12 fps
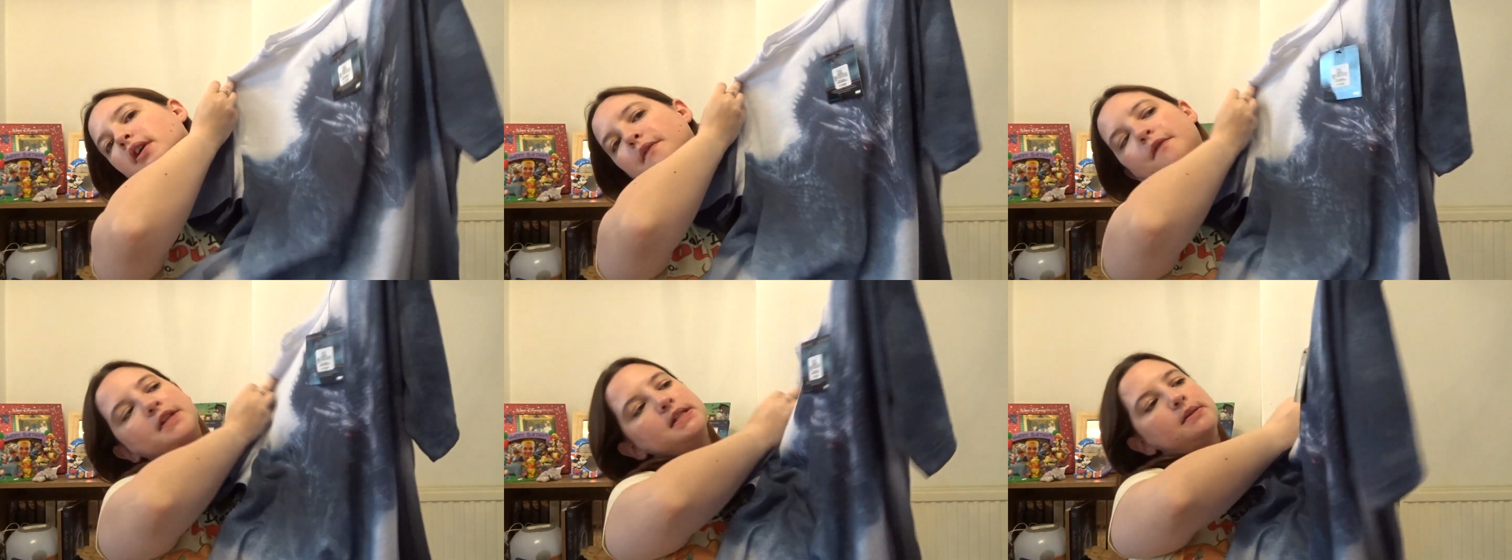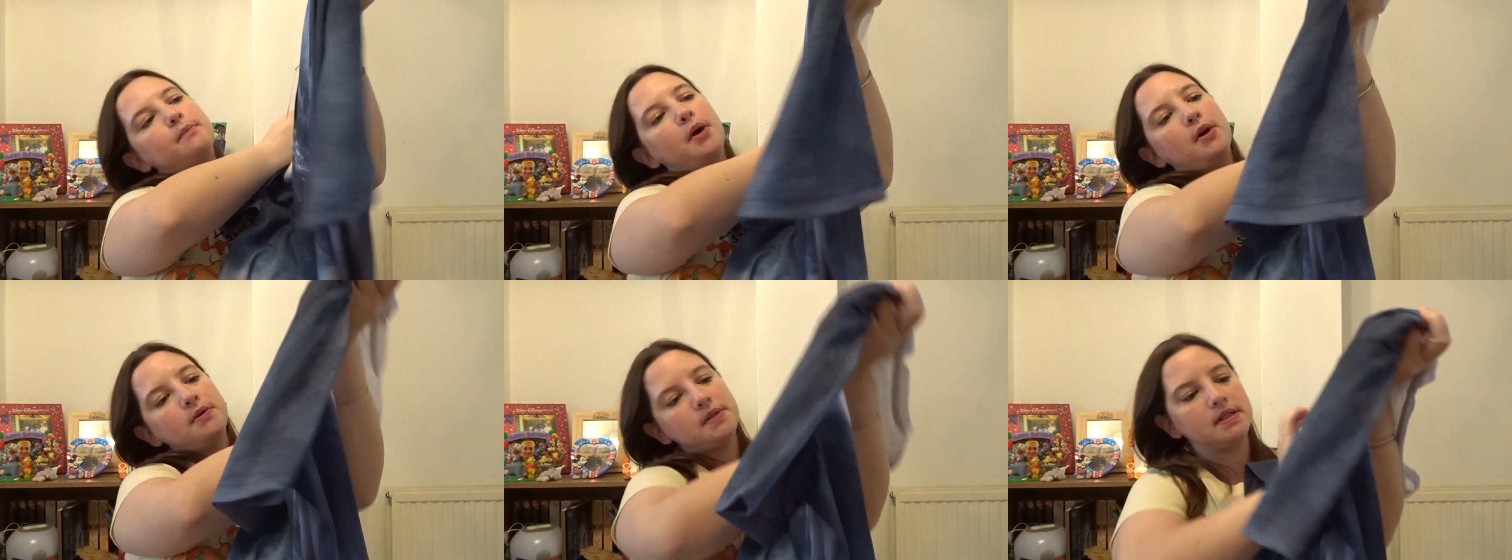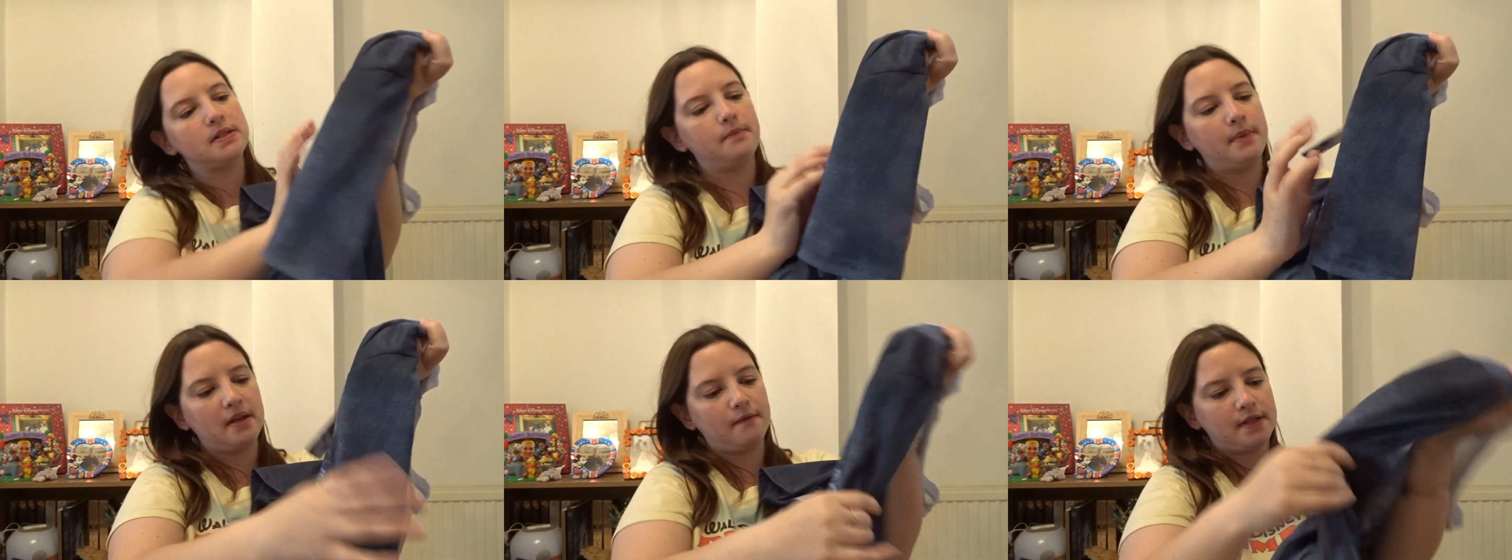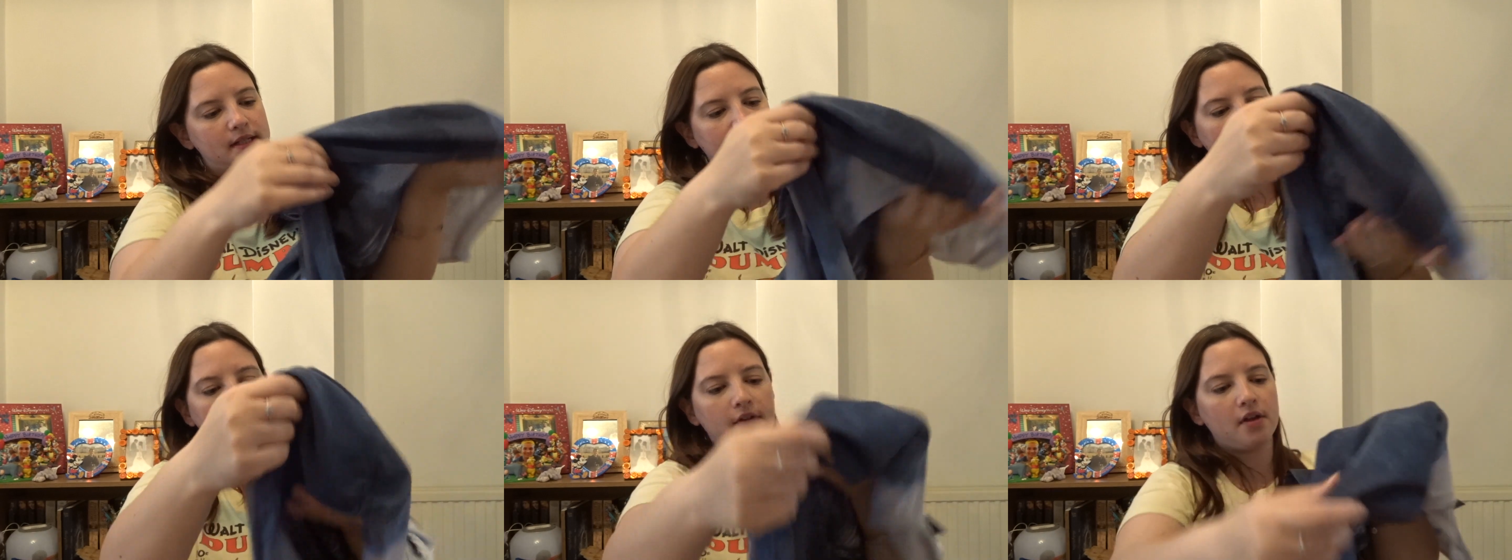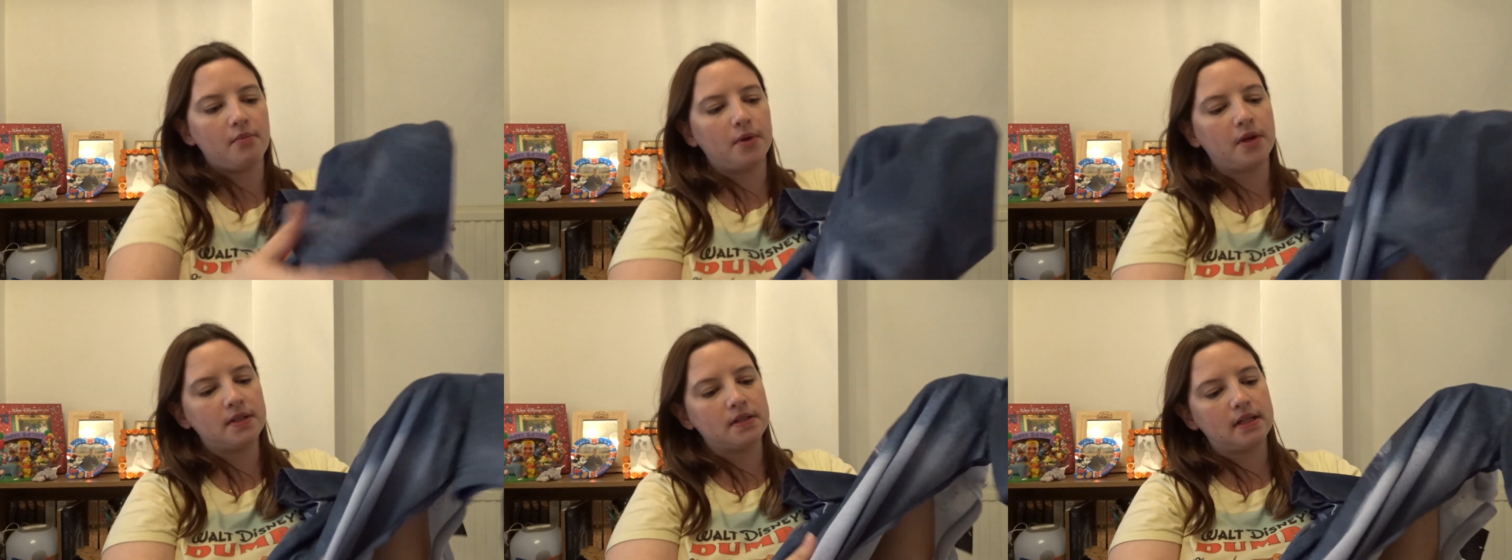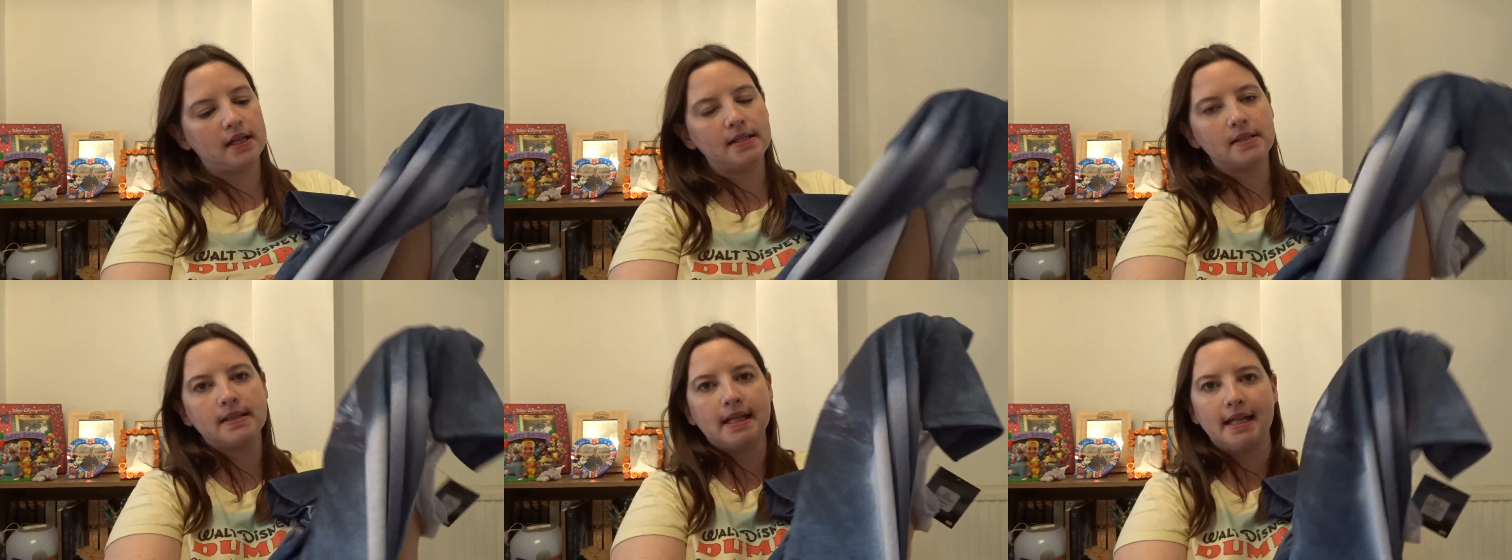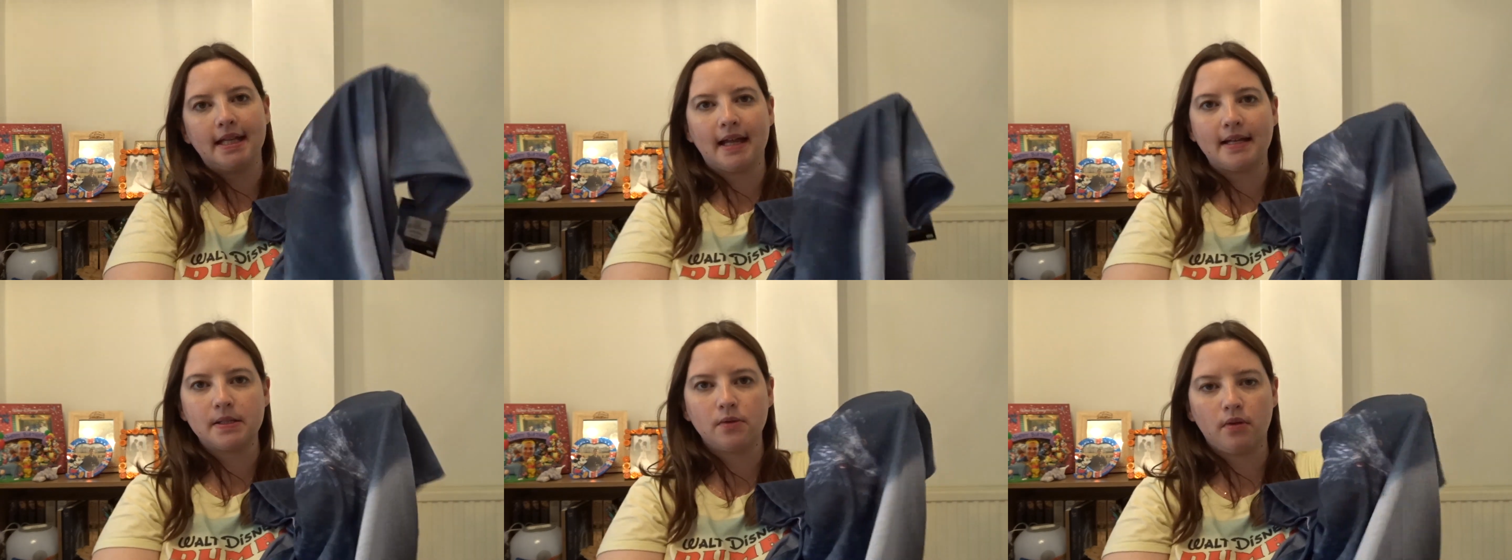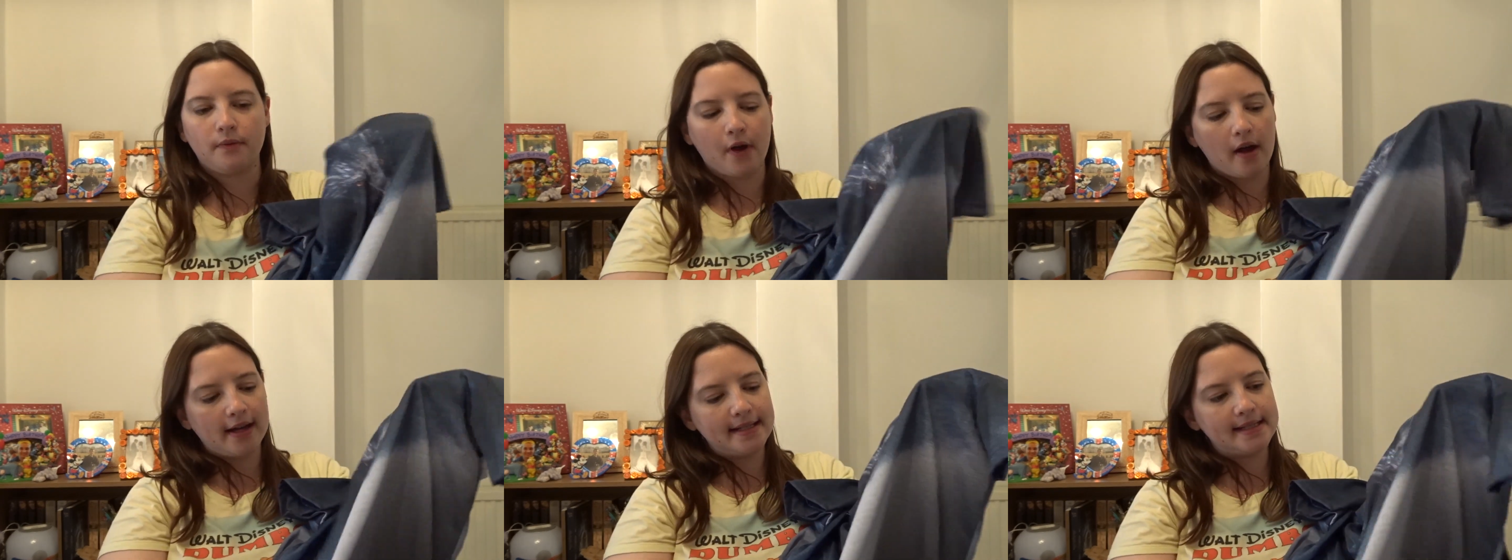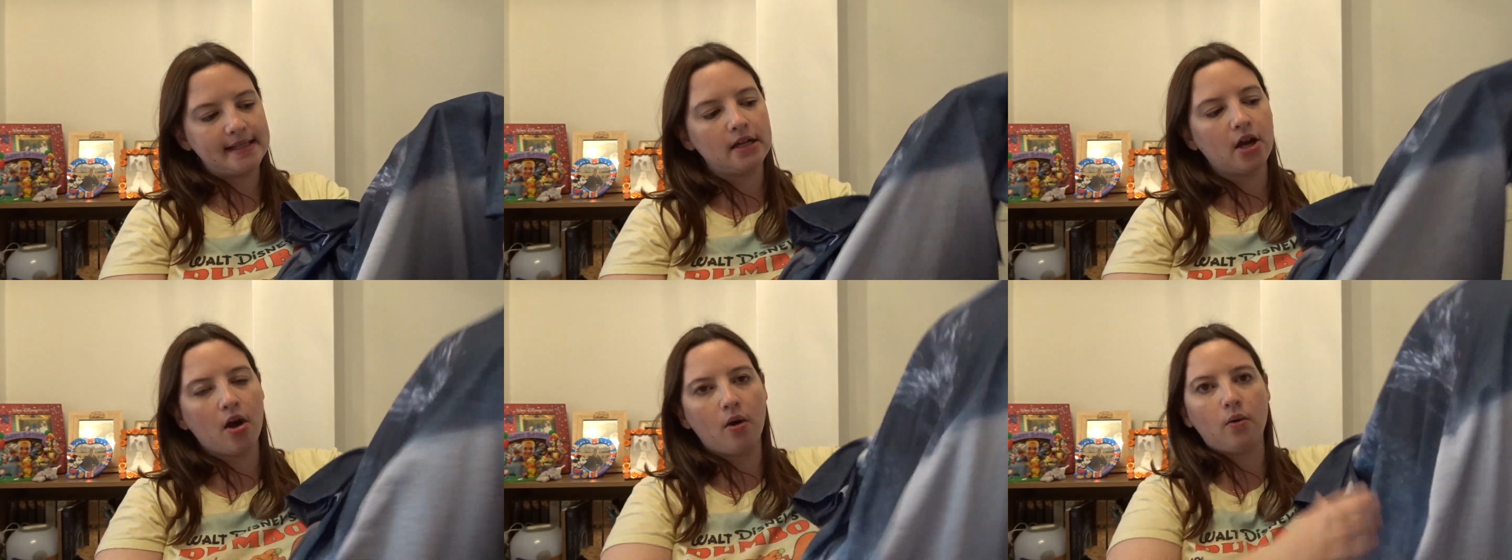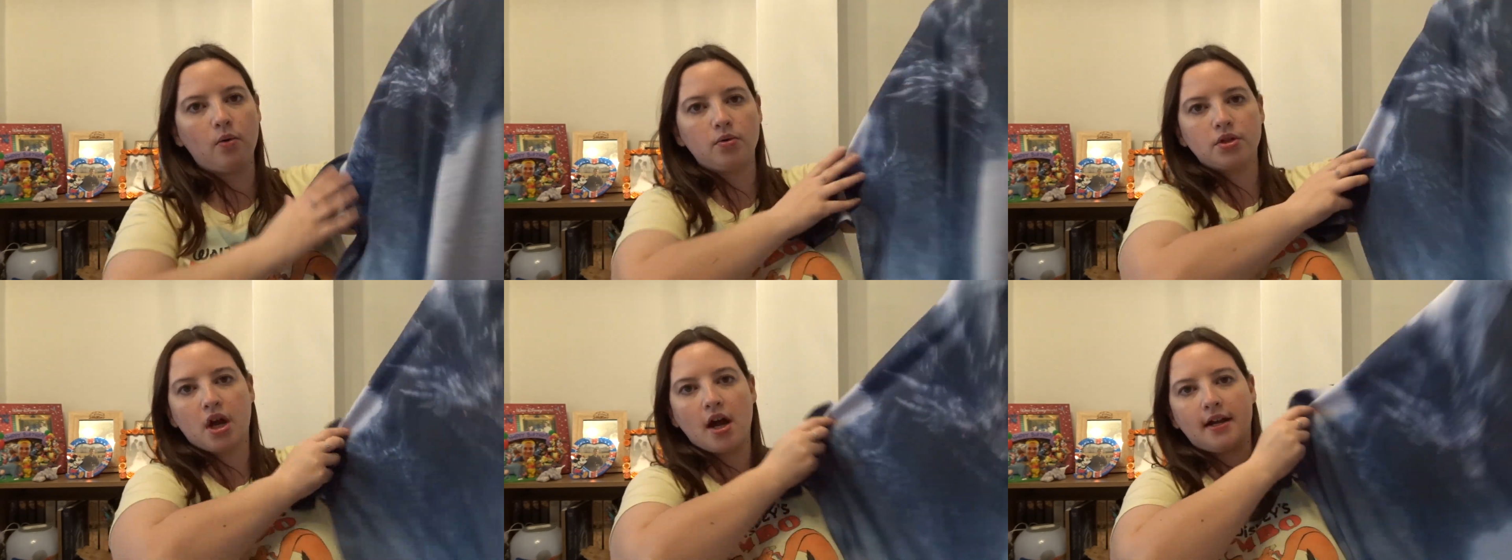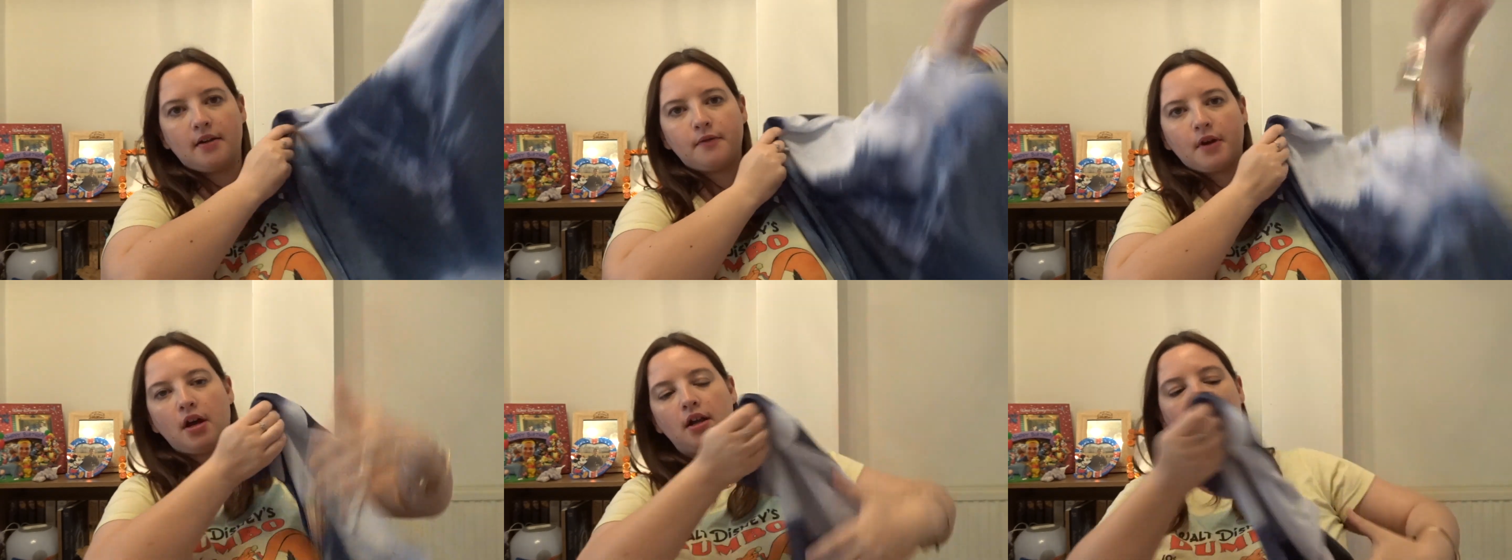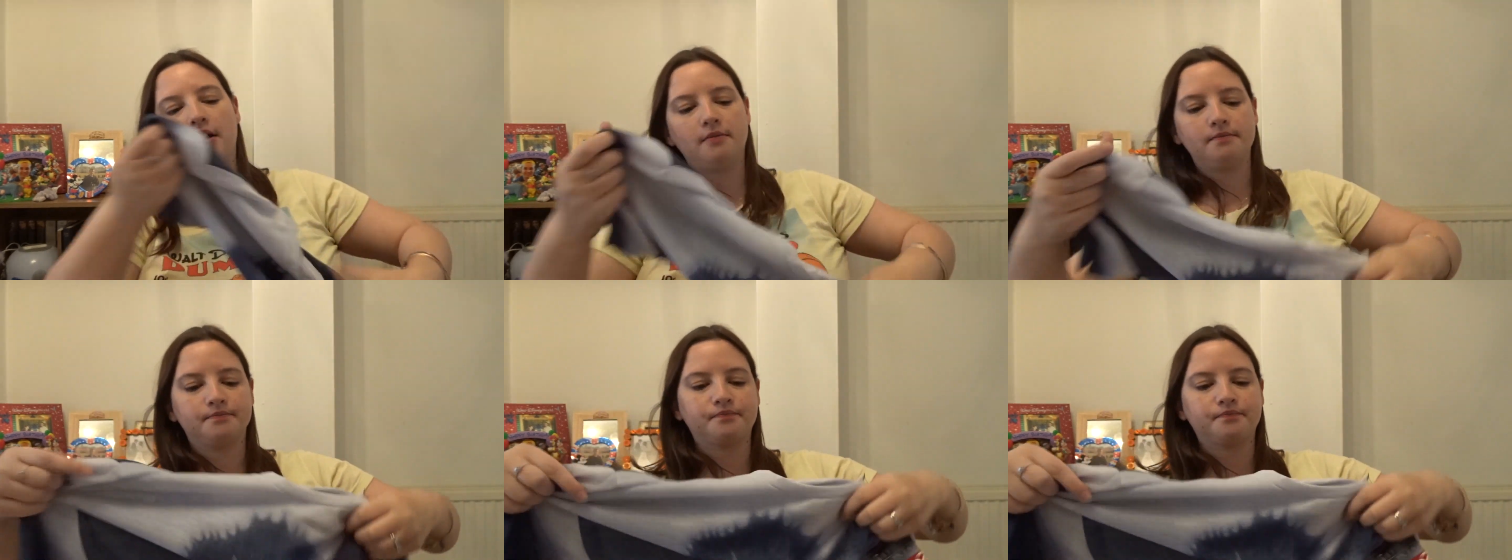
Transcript: if it's supposed to be Viserion because it's in that sort of icy cold kind of colour,